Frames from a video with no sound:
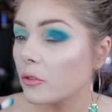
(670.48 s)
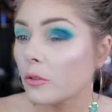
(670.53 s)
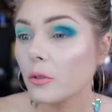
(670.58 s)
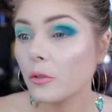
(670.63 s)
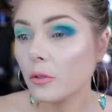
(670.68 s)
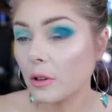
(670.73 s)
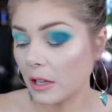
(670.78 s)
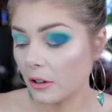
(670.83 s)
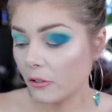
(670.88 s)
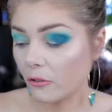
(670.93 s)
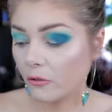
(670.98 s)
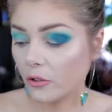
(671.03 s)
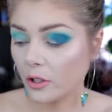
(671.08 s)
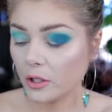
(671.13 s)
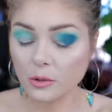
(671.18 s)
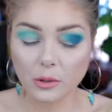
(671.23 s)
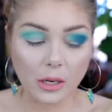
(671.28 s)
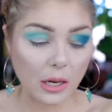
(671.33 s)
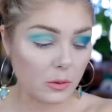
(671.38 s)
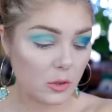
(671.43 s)
to like
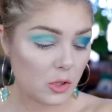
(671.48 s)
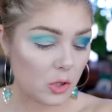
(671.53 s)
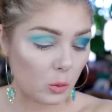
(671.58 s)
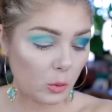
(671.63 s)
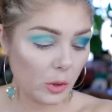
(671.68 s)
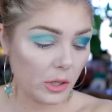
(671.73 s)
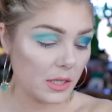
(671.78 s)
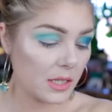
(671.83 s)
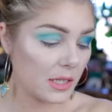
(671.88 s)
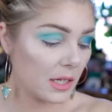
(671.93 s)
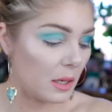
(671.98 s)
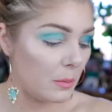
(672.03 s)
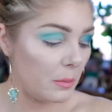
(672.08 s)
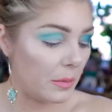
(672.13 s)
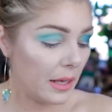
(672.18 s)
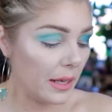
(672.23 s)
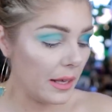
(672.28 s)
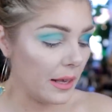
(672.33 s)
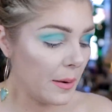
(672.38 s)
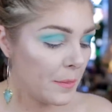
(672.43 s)
figure out, so what is going to
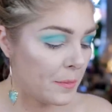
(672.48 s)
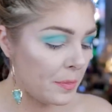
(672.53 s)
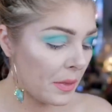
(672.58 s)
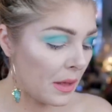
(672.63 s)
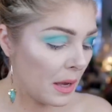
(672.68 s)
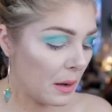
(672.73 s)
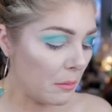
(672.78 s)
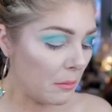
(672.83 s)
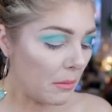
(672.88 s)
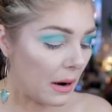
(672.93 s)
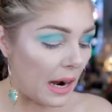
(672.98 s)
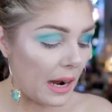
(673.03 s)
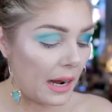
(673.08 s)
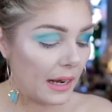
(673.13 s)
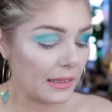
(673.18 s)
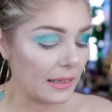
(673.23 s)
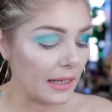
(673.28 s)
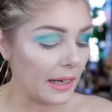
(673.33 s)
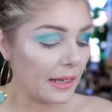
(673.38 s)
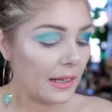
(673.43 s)
be my
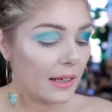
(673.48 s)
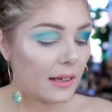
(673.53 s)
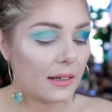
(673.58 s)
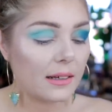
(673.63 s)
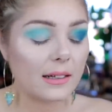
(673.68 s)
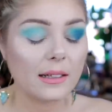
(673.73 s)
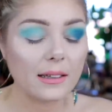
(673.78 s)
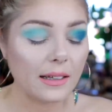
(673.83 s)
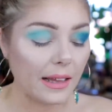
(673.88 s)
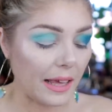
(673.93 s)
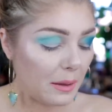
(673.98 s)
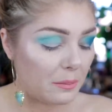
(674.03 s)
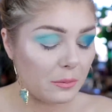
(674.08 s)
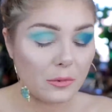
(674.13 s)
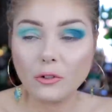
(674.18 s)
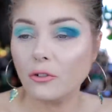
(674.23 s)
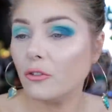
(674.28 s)
like claim to